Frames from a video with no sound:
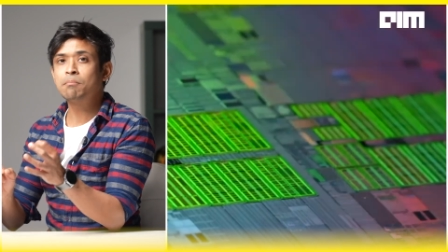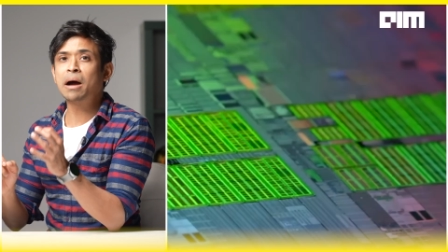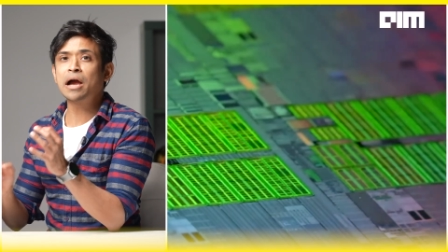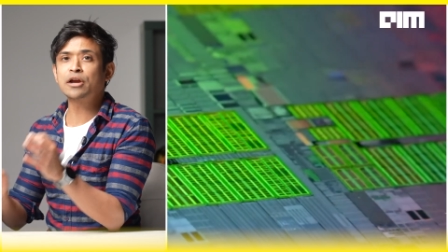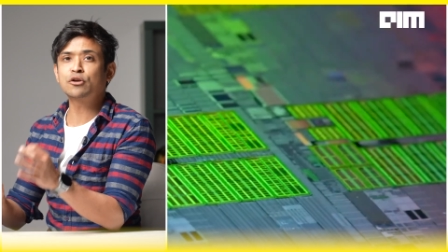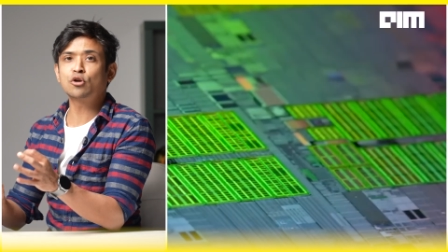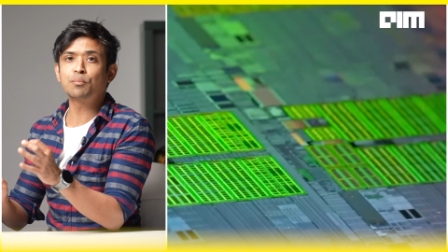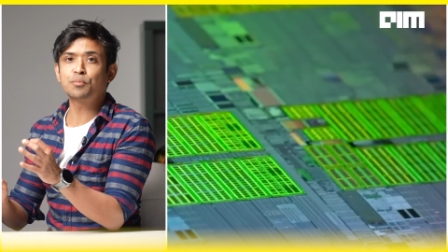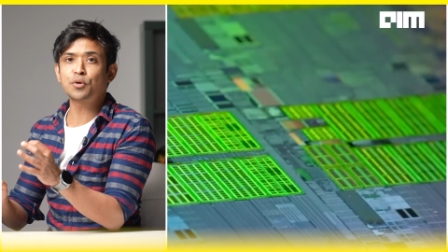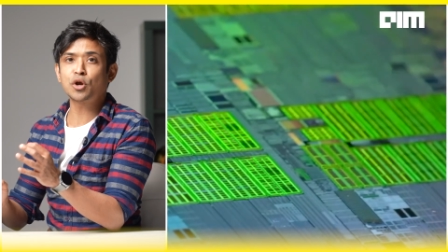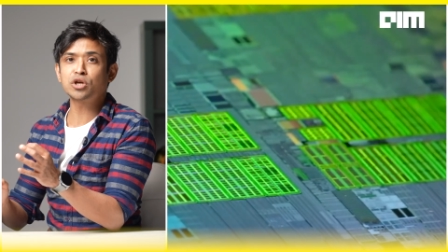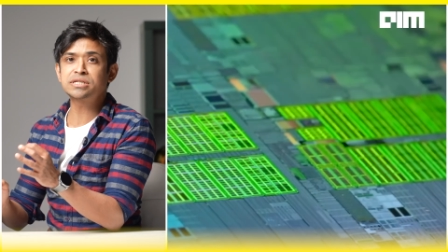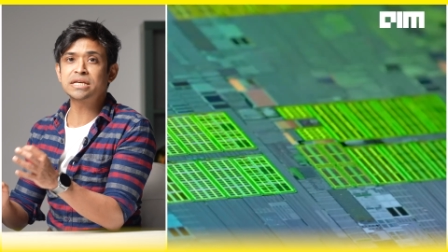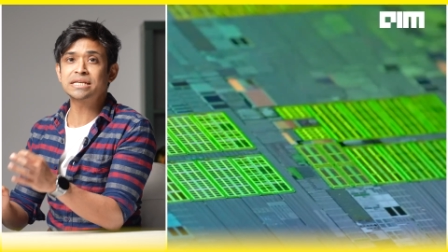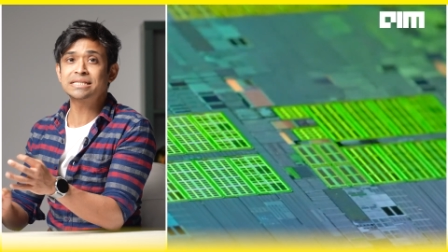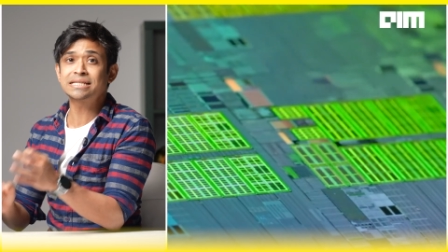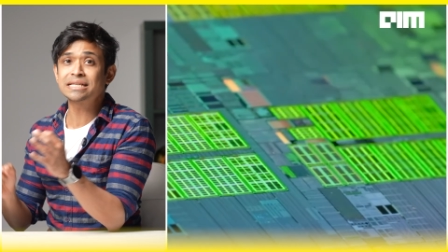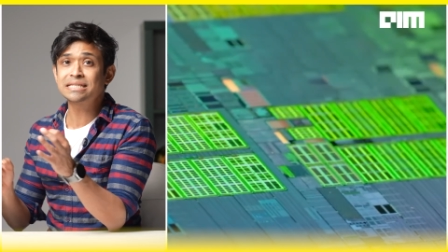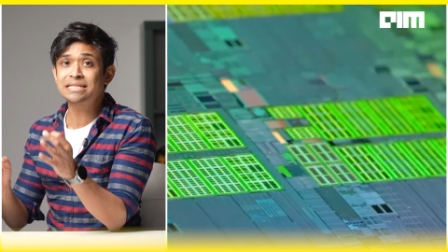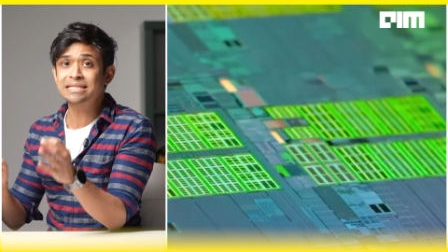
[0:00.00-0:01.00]

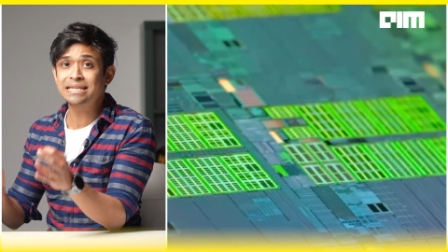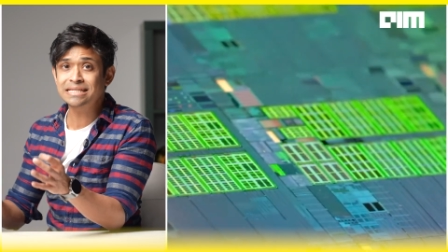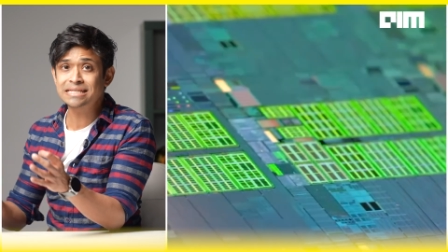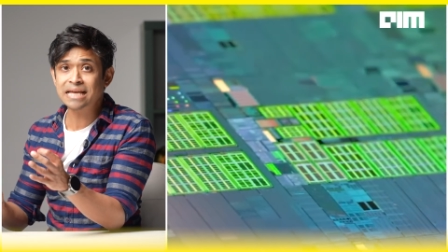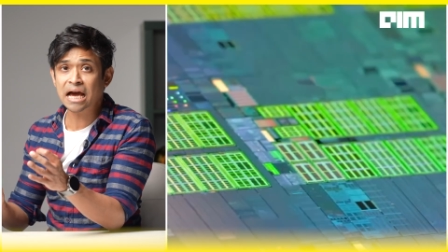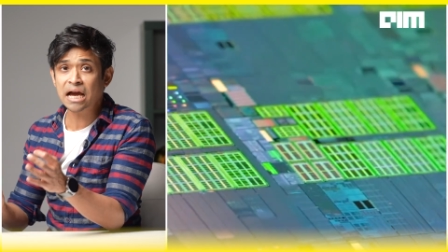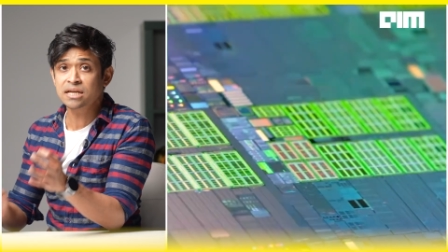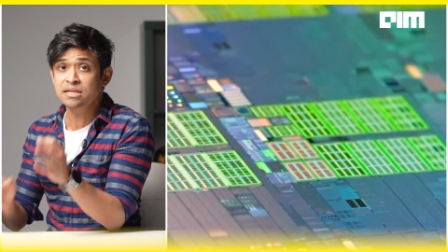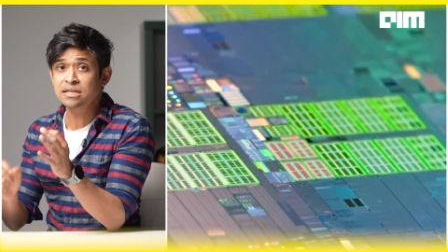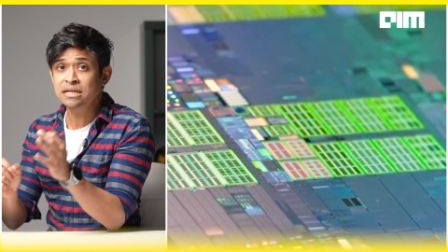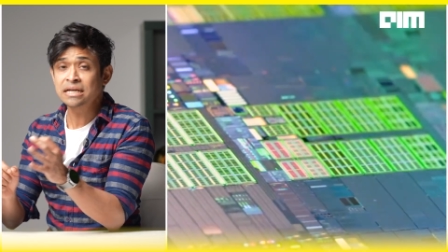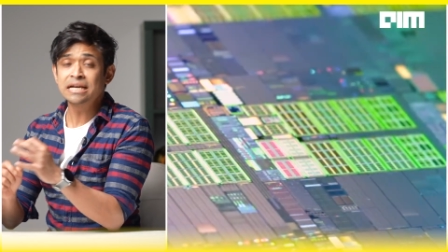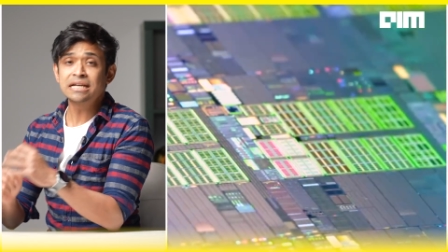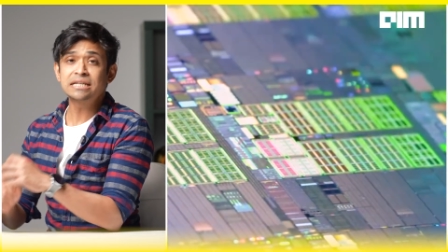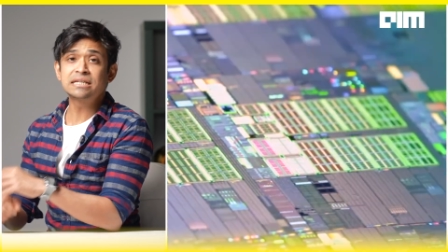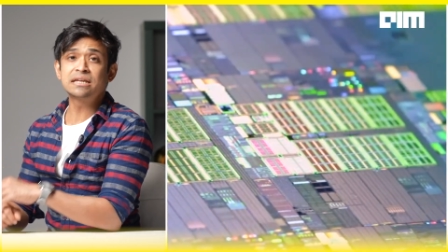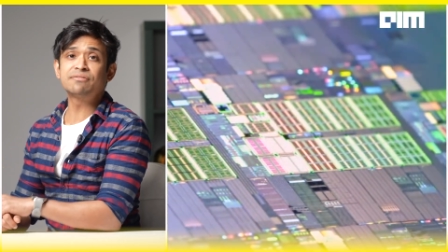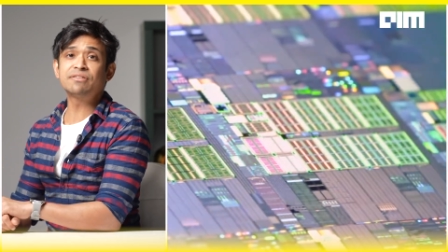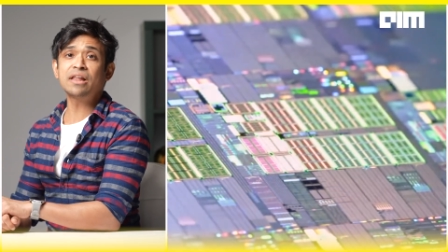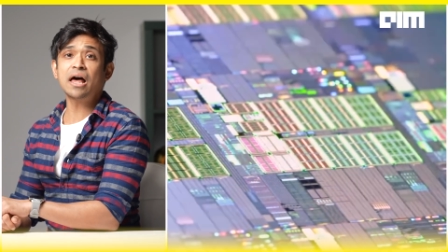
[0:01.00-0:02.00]
microprocessors designed,
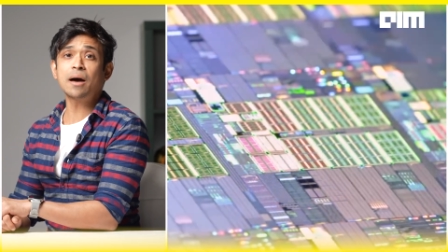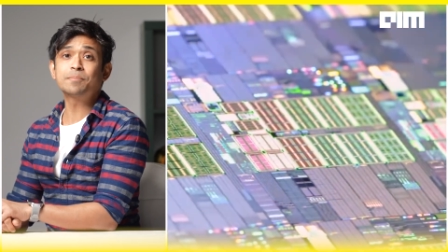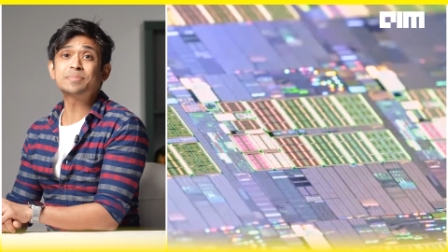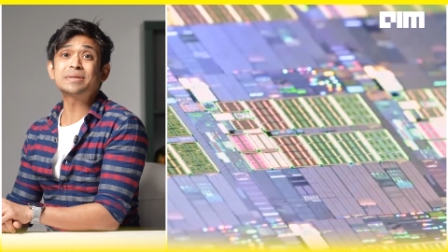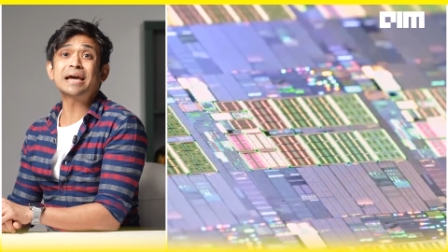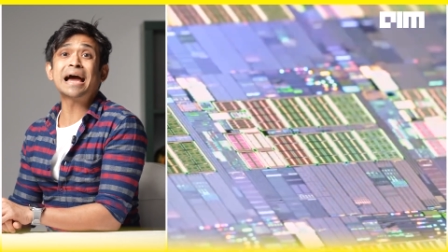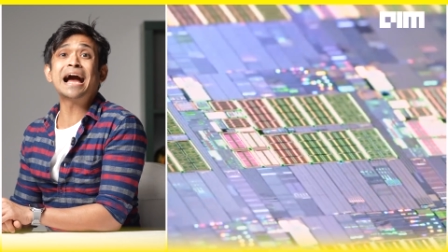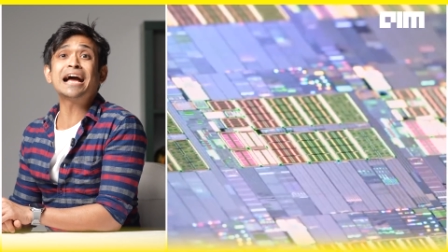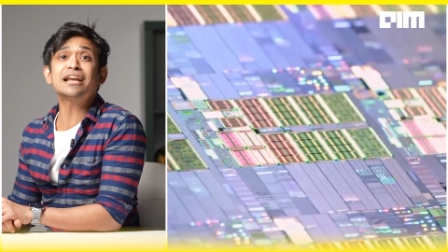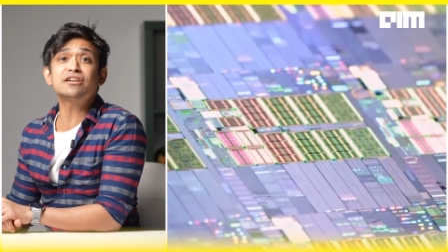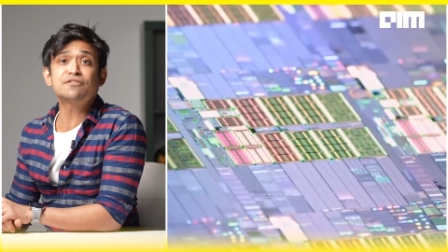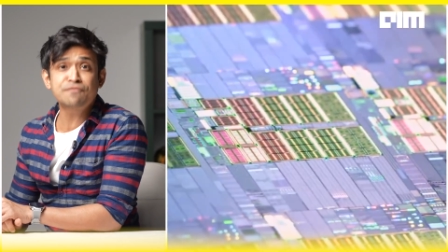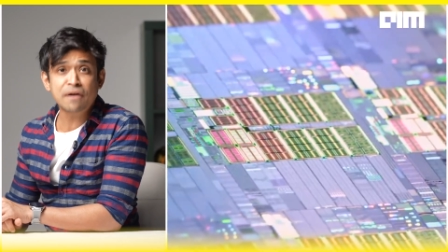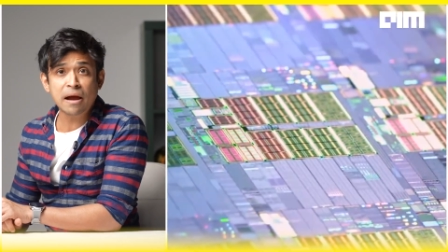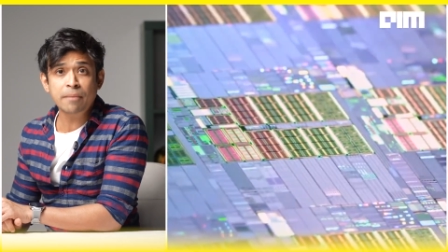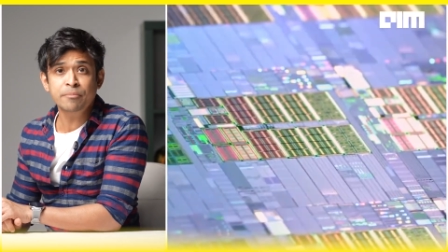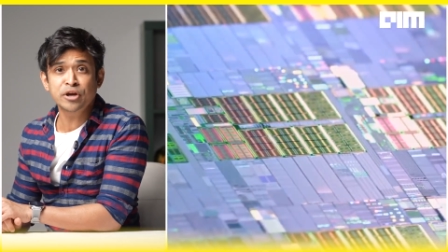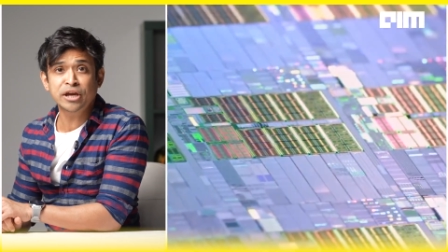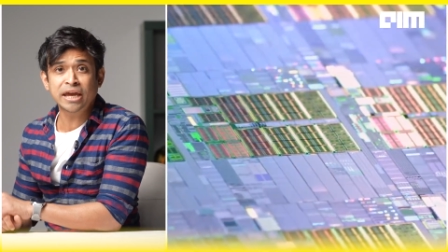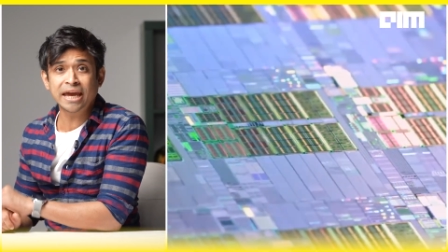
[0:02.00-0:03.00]
developed and
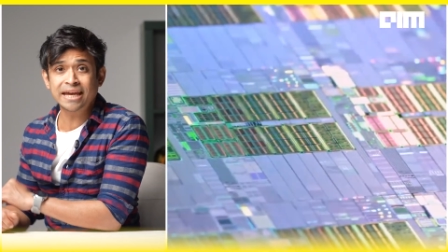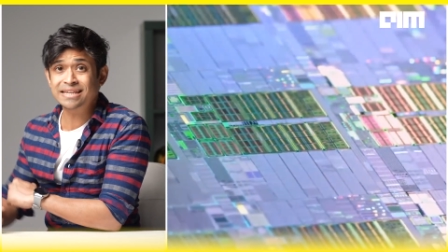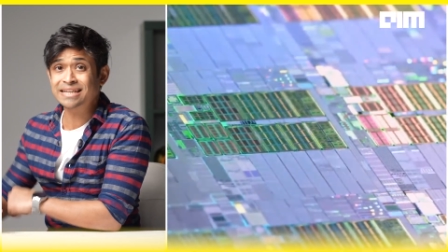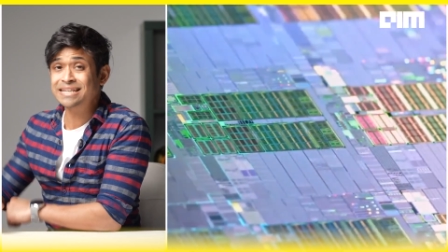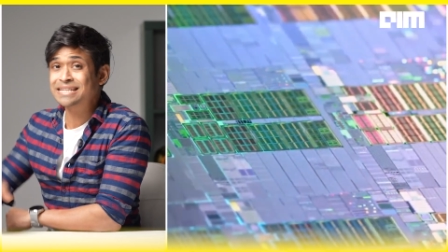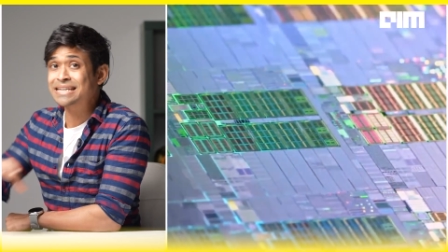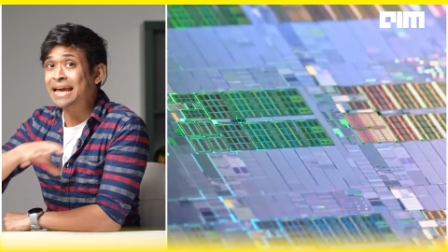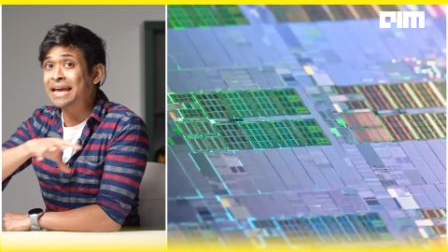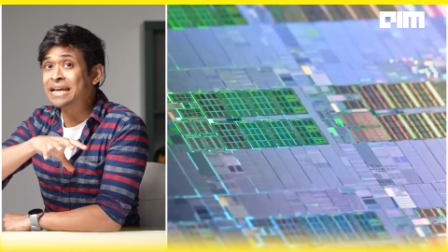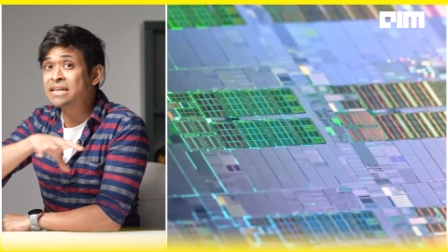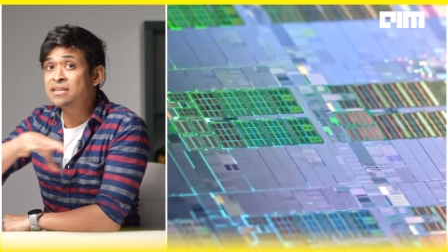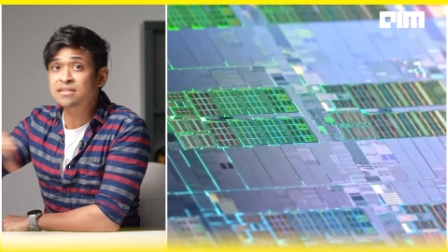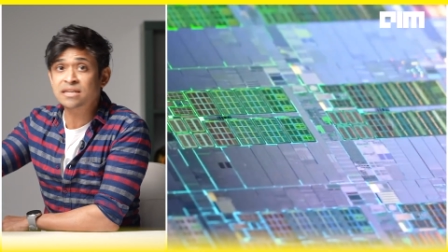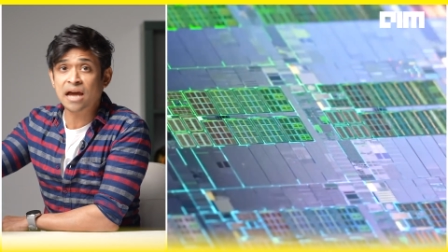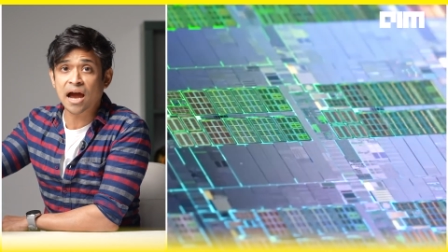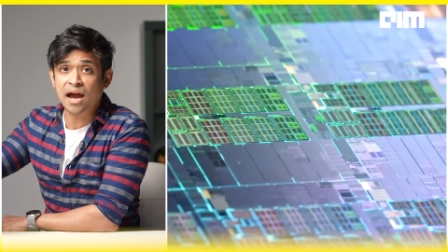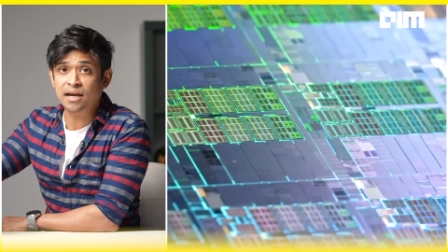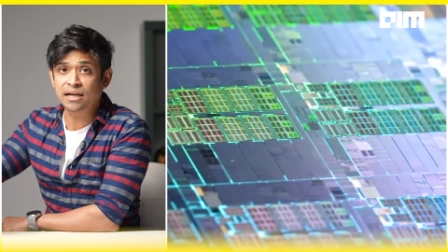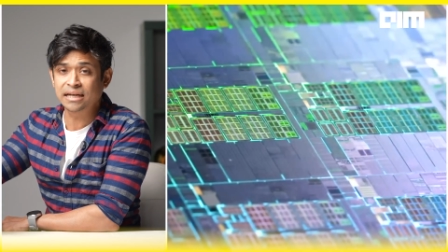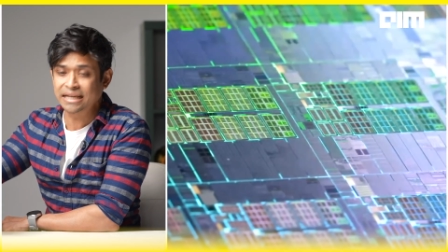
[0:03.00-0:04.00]
fabricated
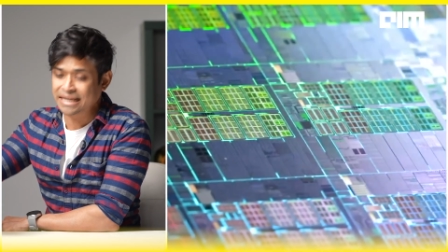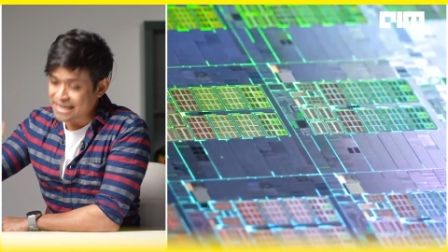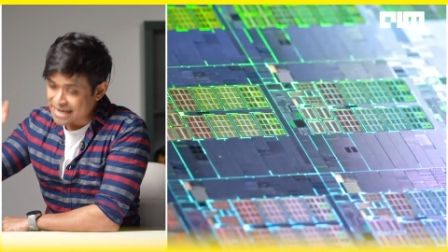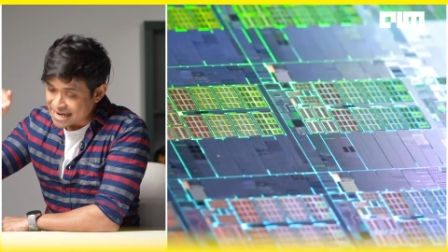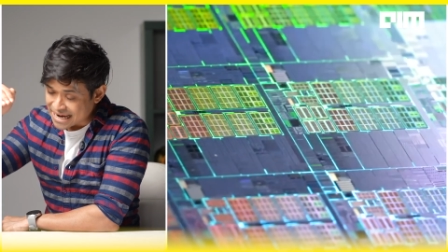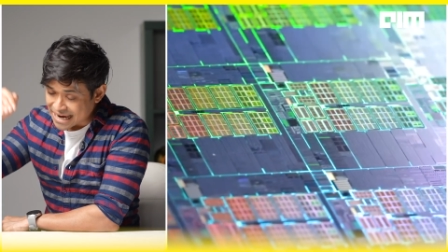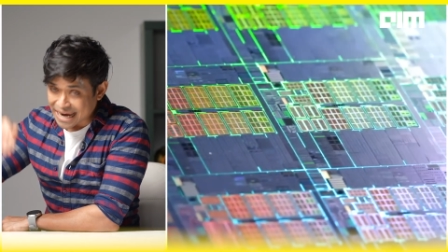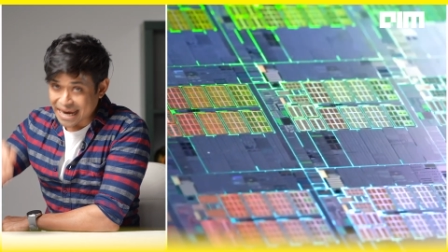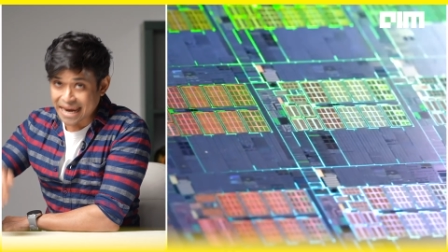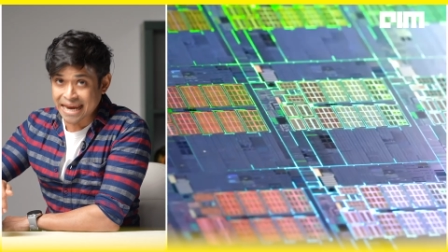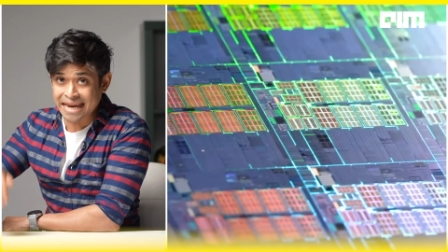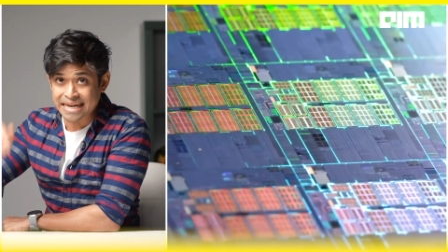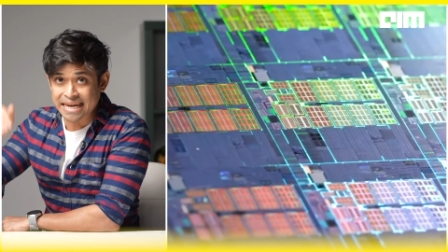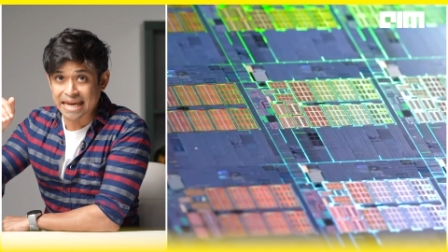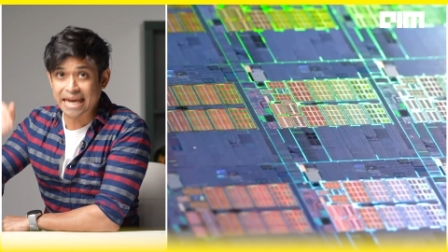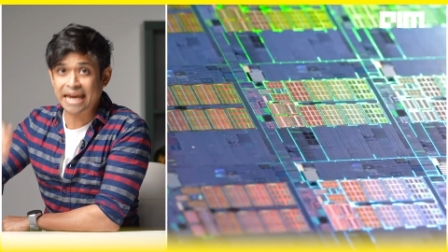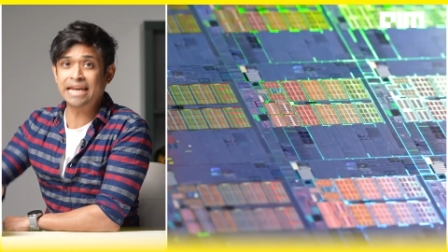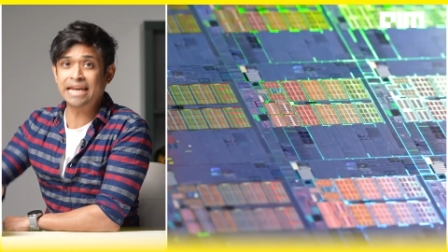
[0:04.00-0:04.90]
entirely in